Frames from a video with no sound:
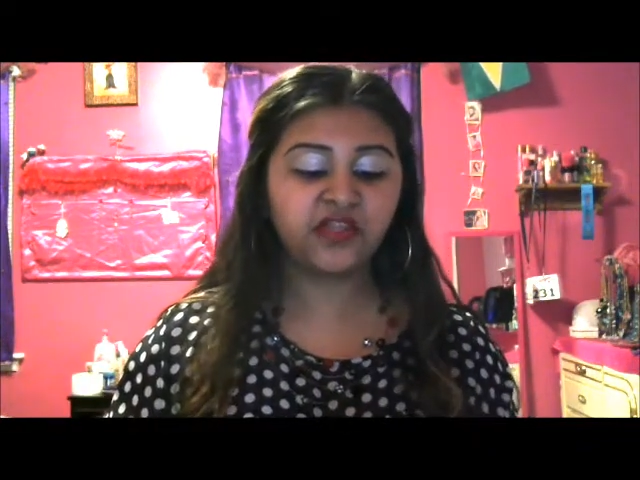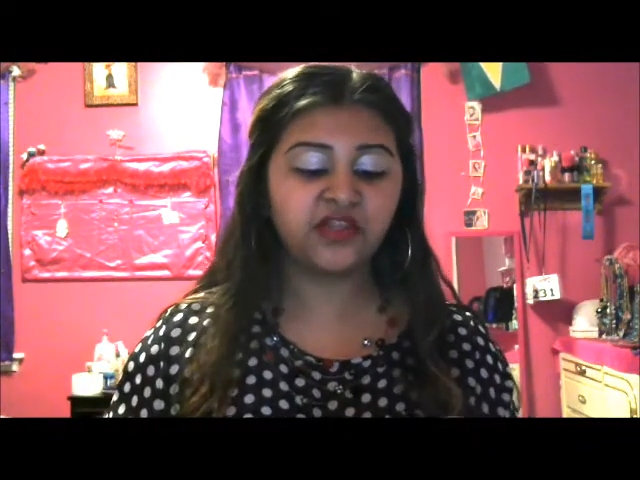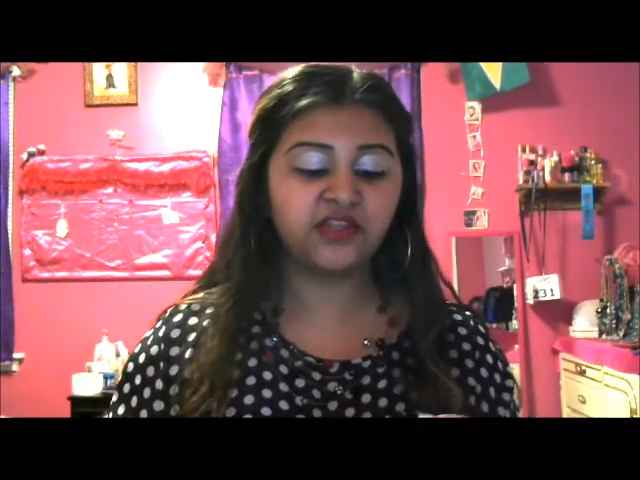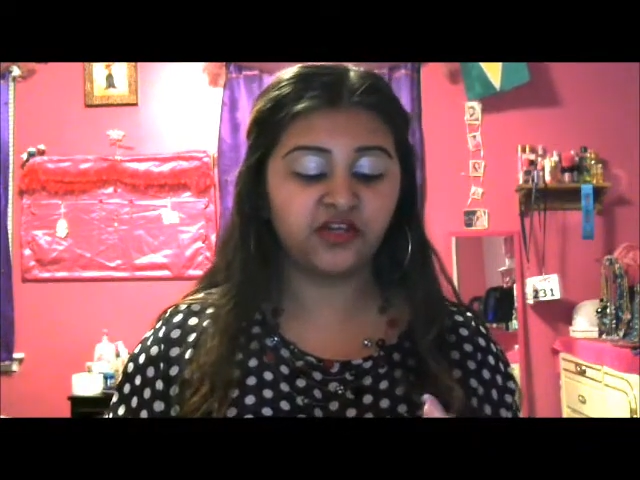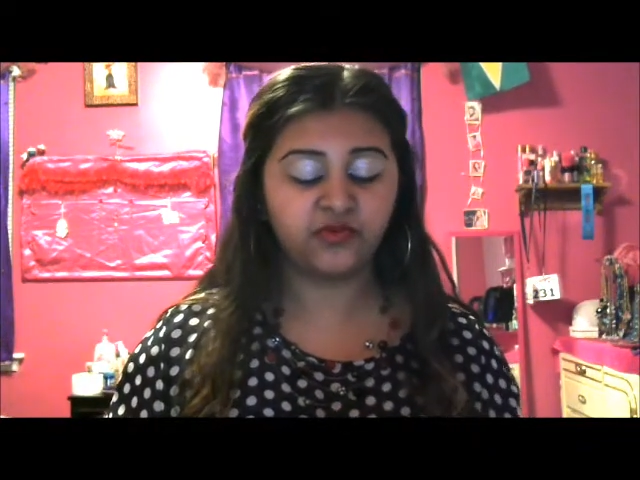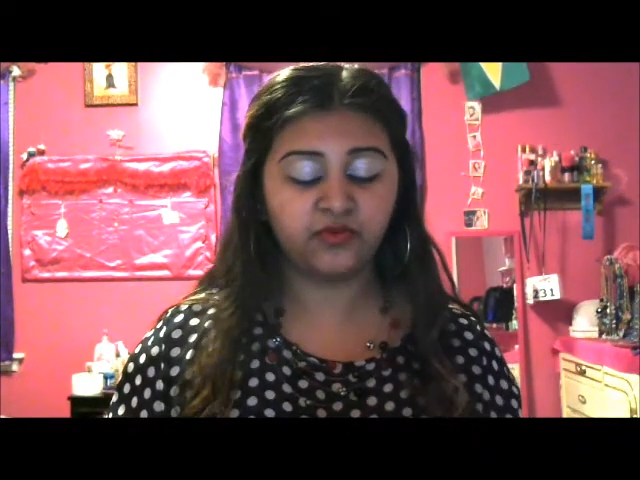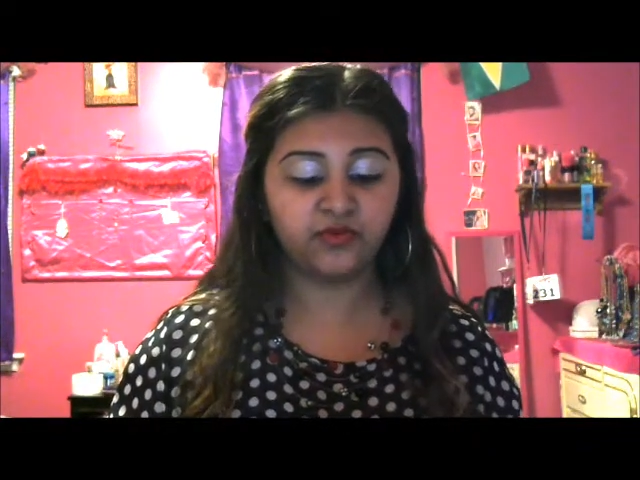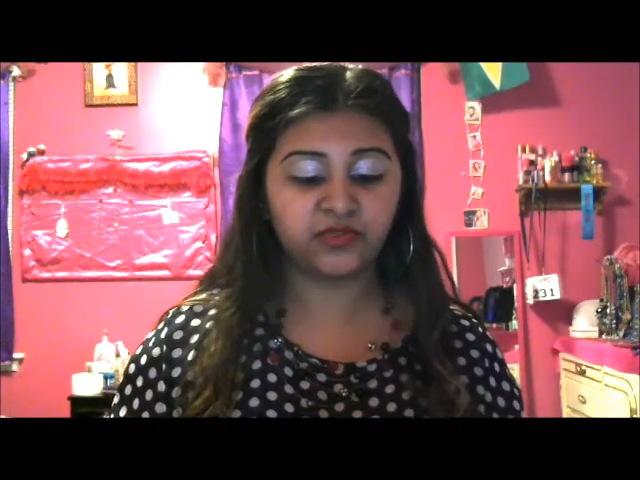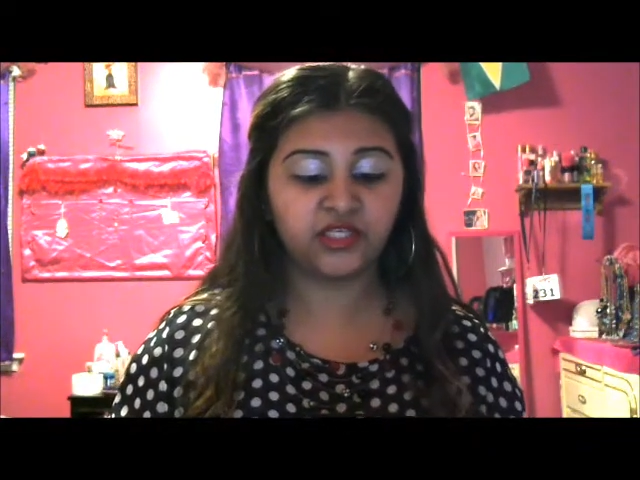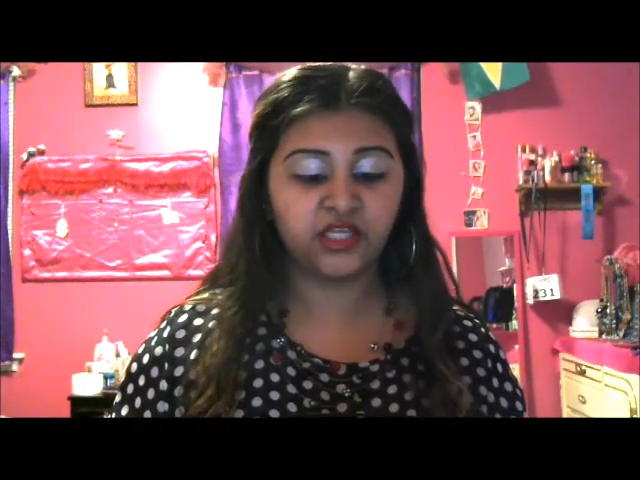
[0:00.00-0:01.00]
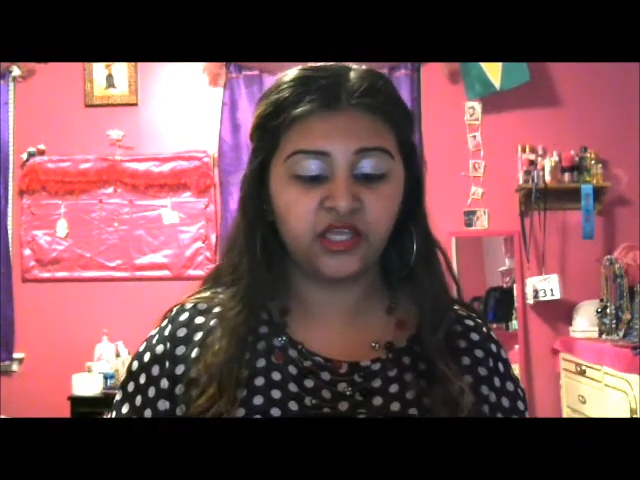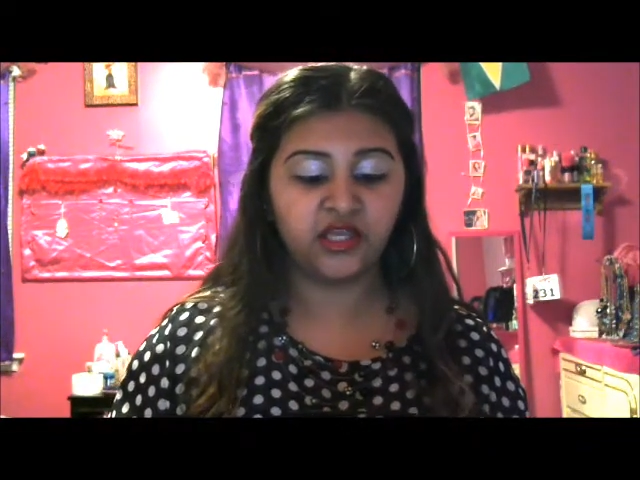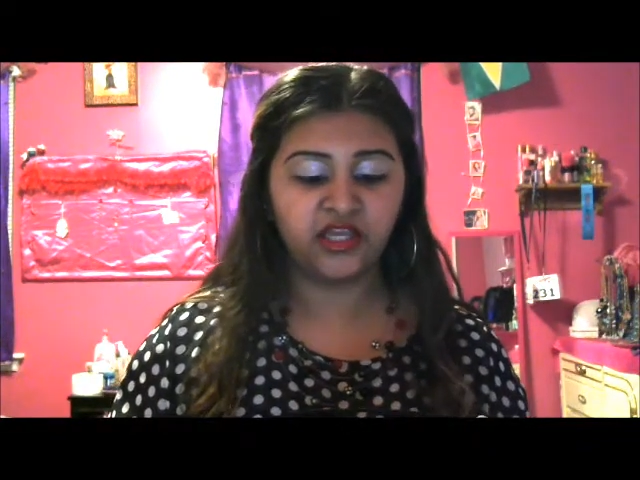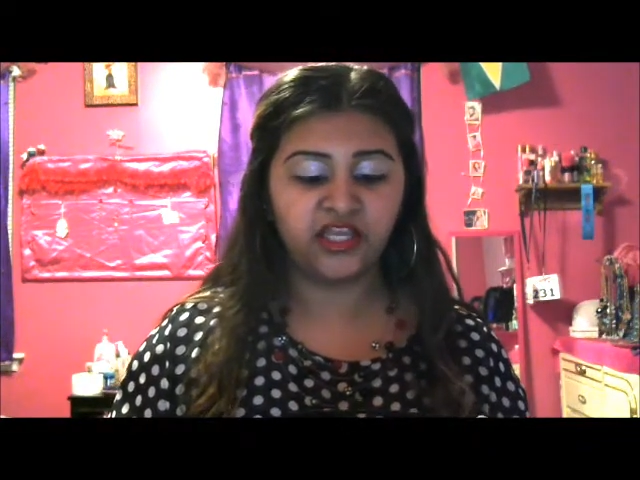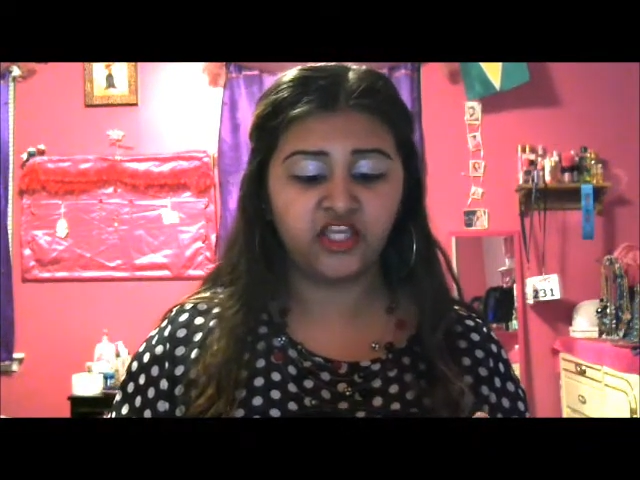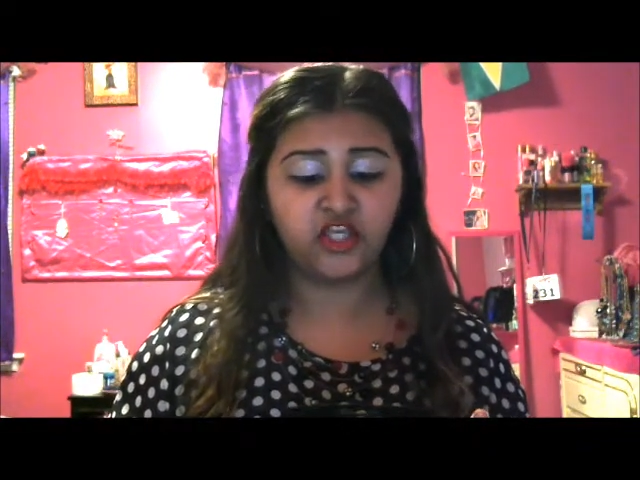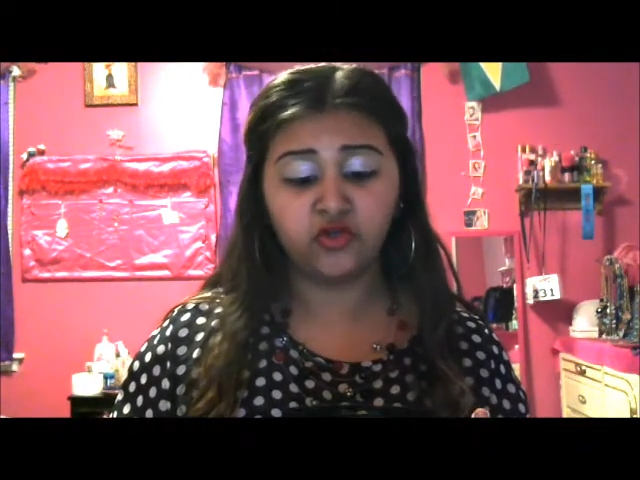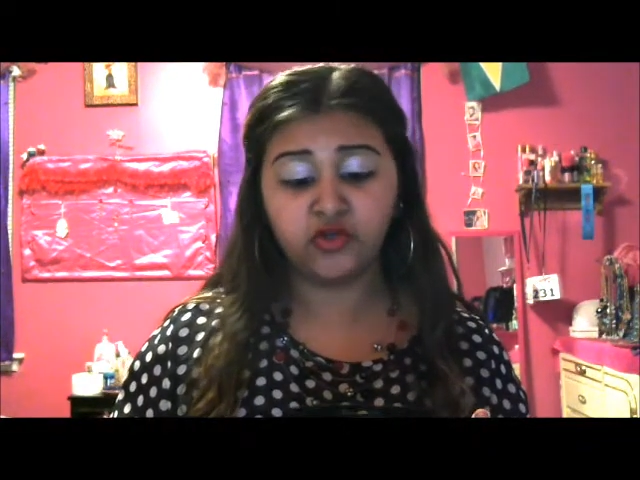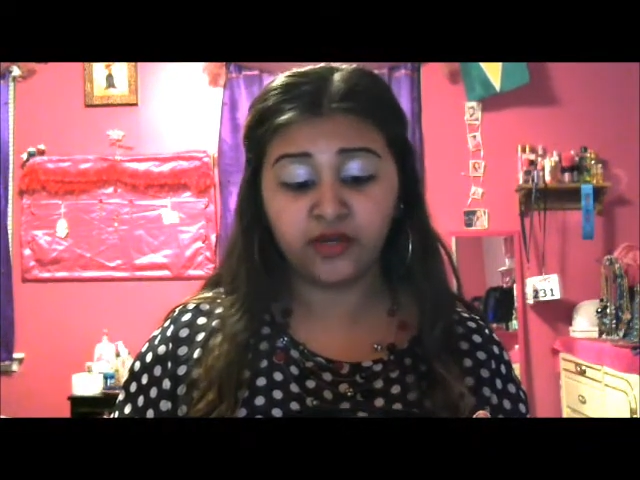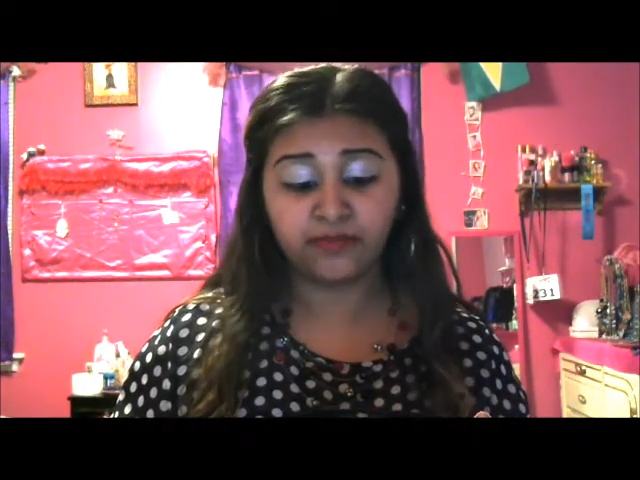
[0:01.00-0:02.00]
The other one was a
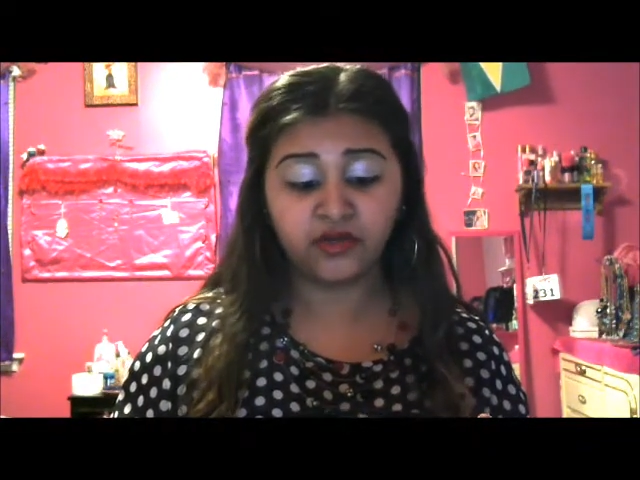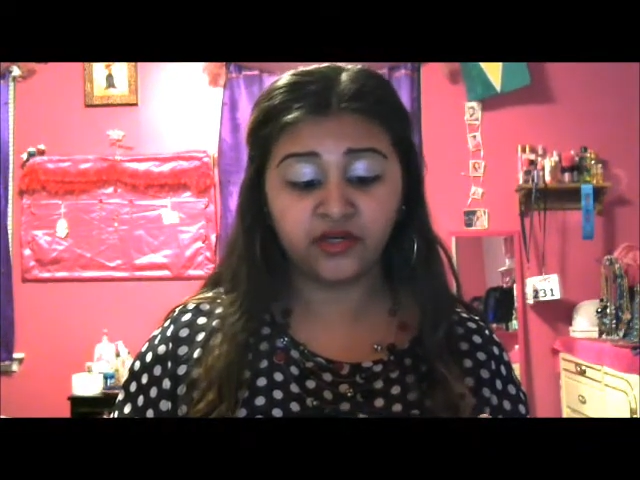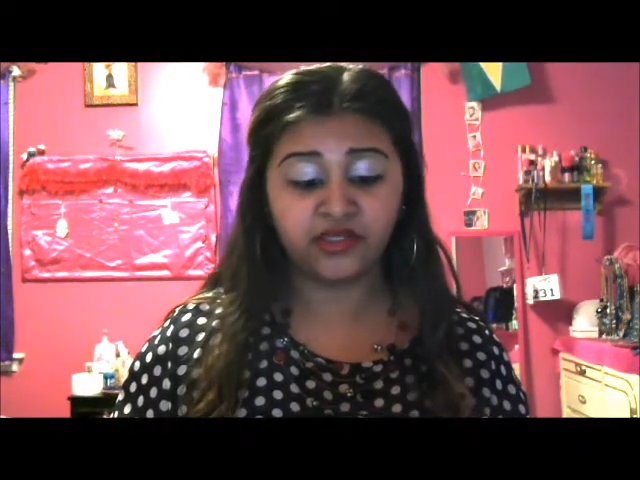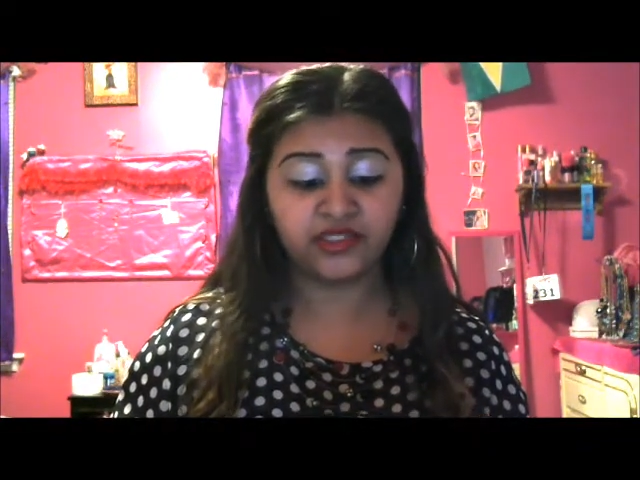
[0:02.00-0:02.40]
cucumber